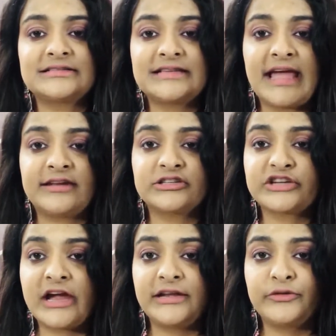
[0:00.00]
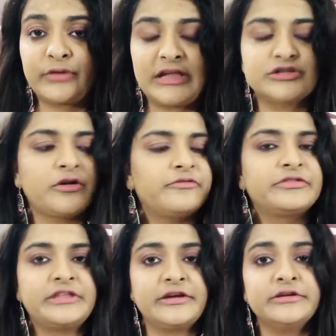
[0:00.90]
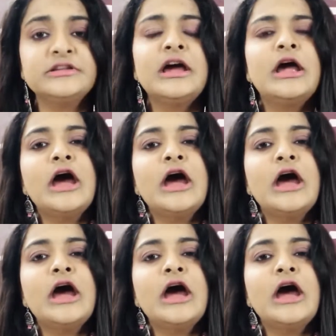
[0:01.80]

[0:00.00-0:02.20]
Cara Shine range of theirs.